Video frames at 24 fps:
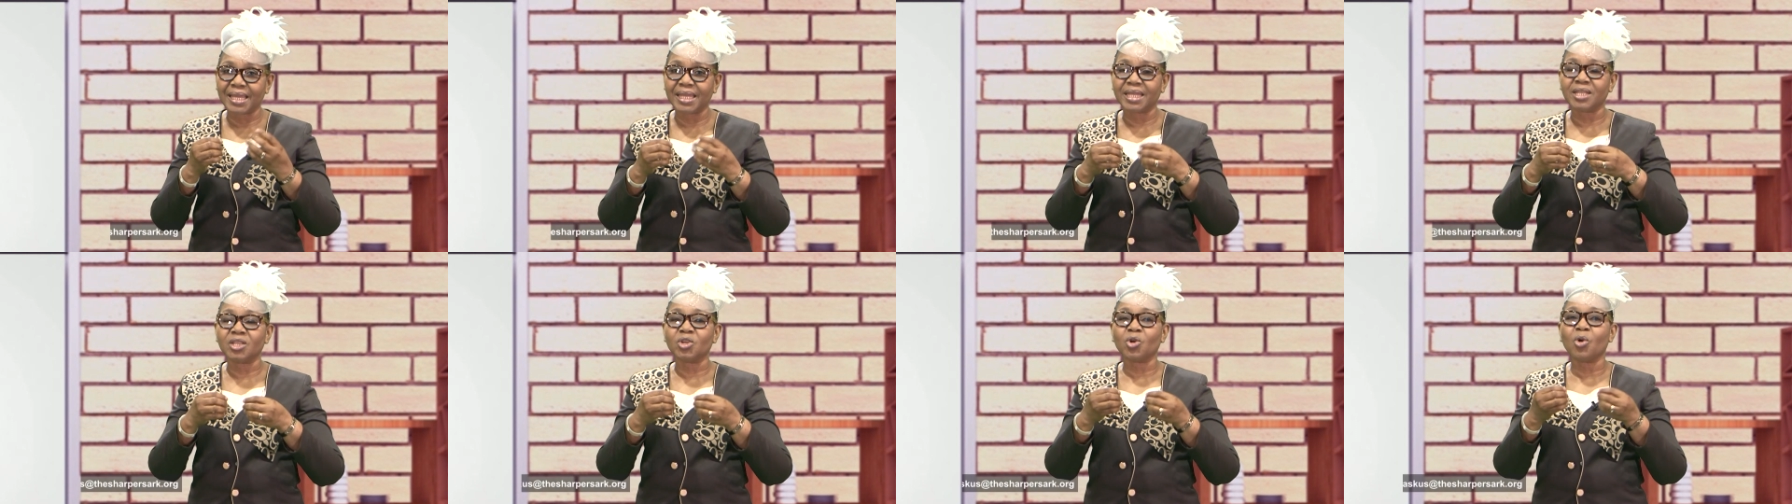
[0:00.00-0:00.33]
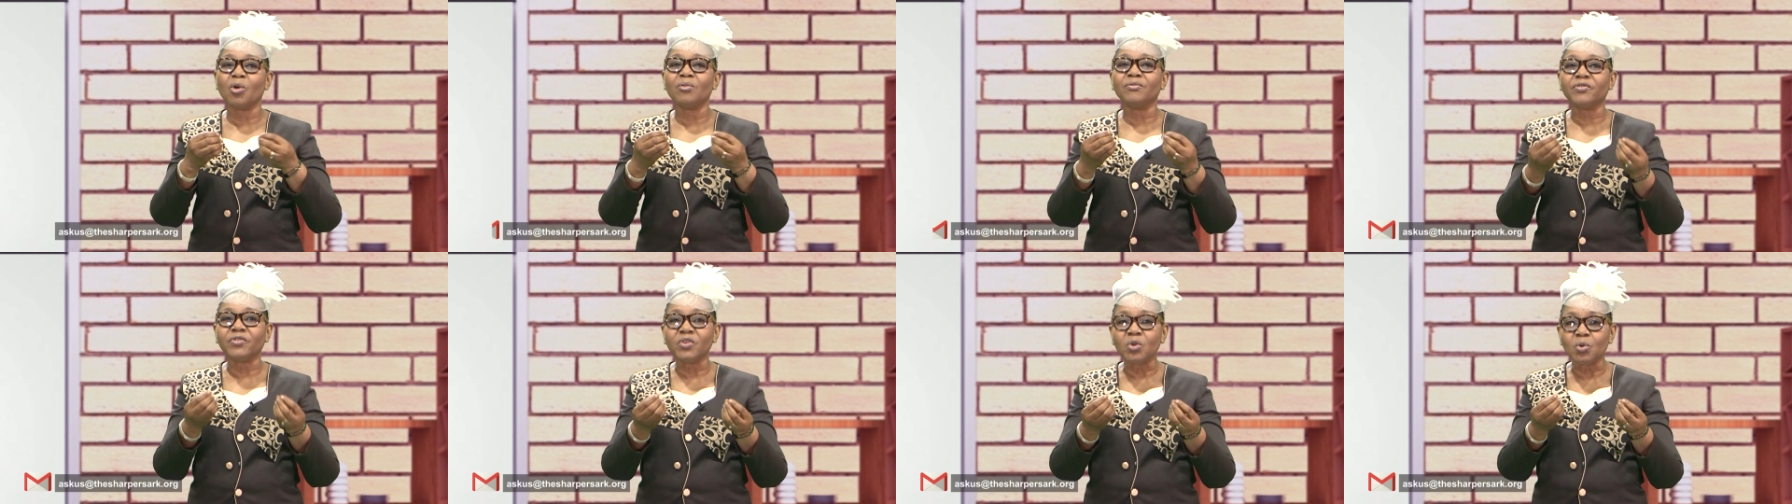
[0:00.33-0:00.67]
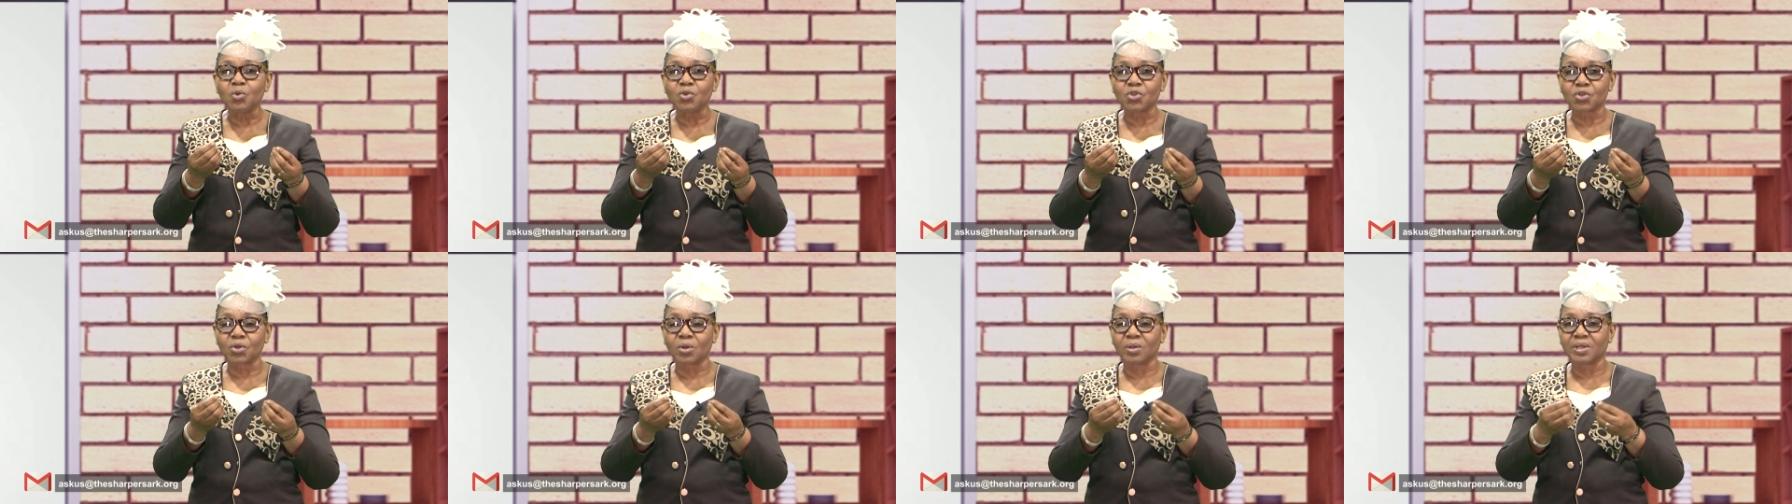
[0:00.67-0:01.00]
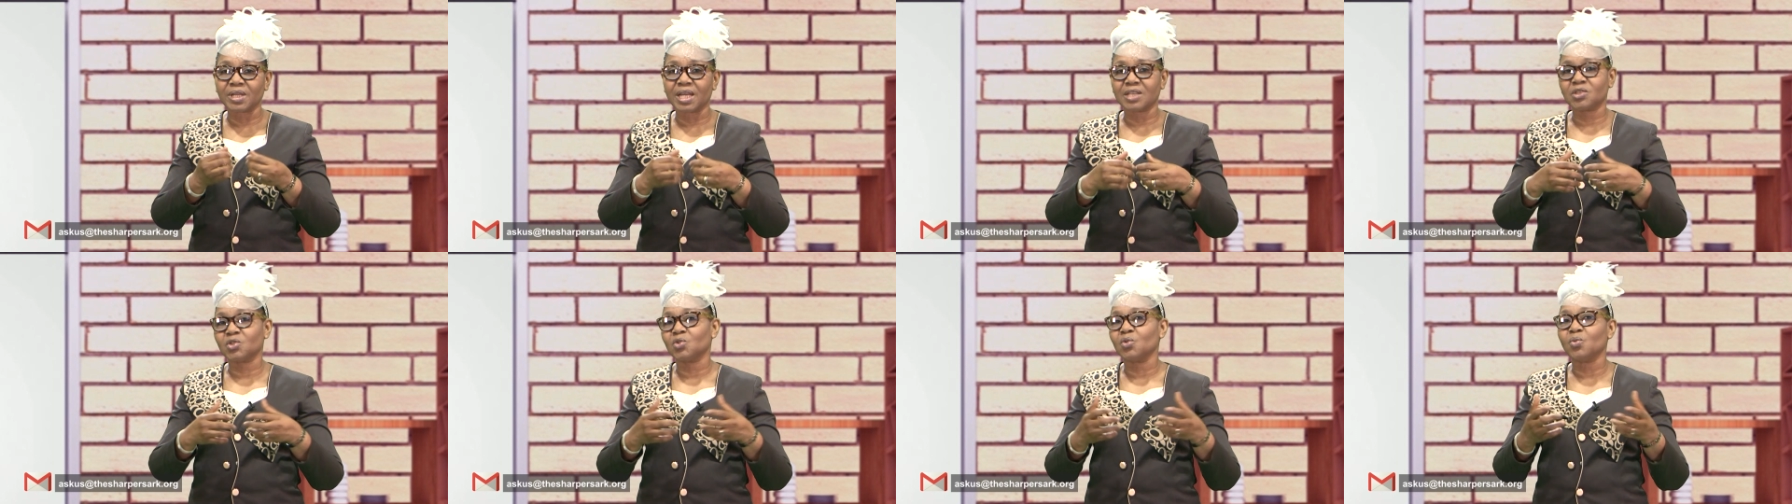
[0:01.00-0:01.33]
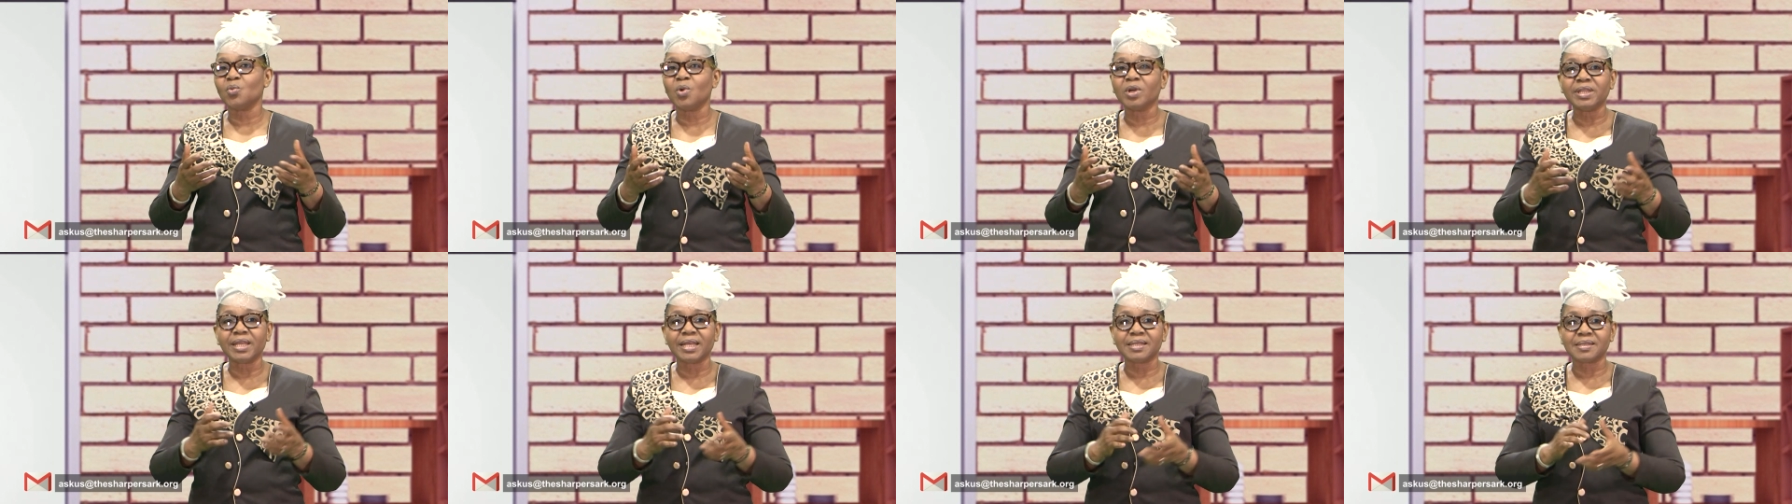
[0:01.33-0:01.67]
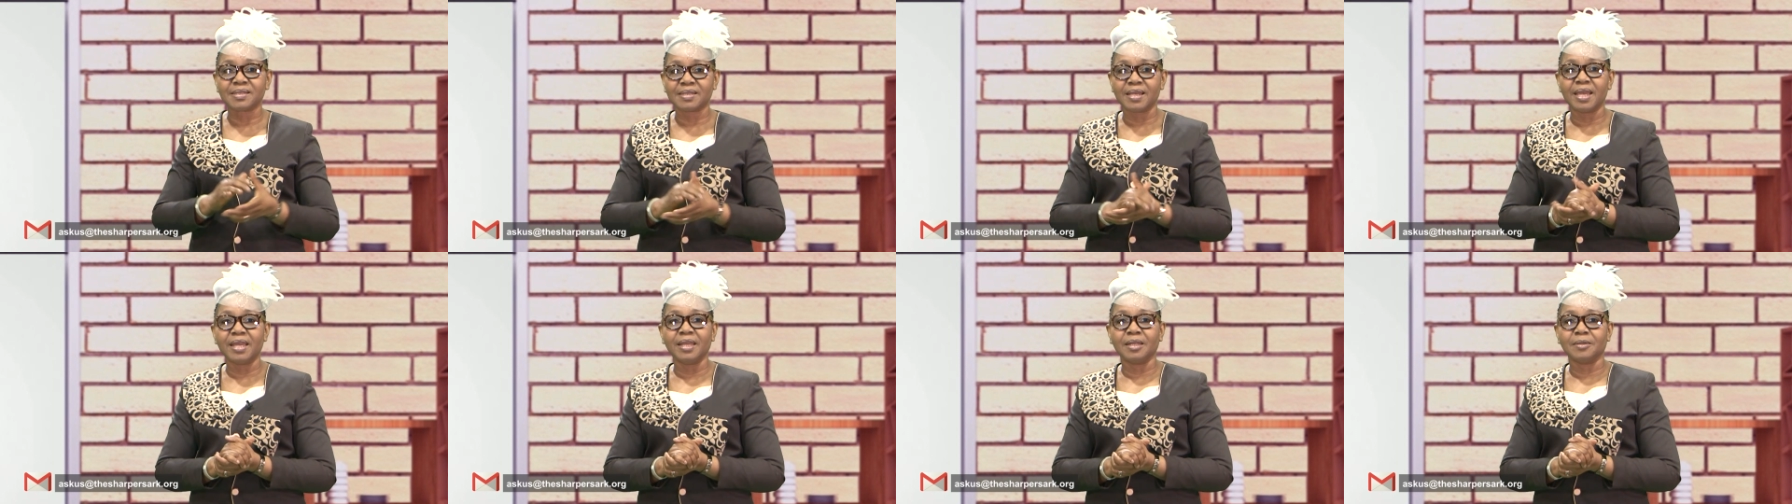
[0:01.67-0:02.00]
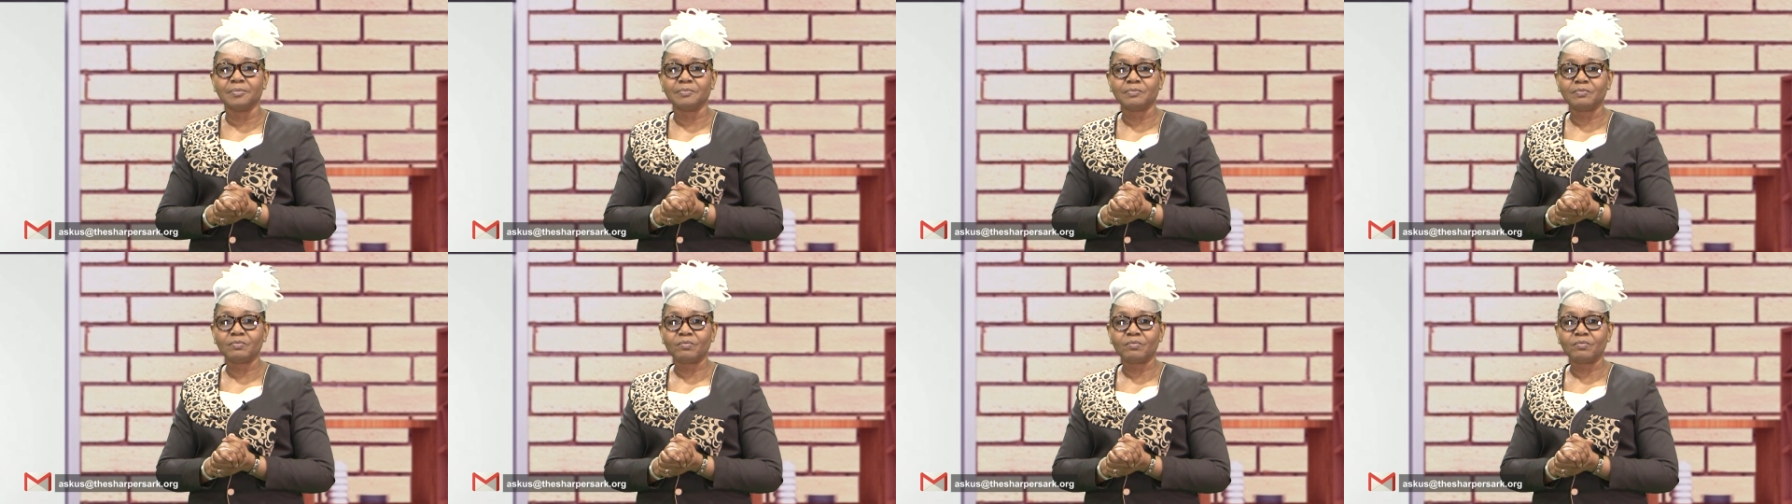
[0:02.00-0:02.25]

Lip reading: in confusion as to what they're saying.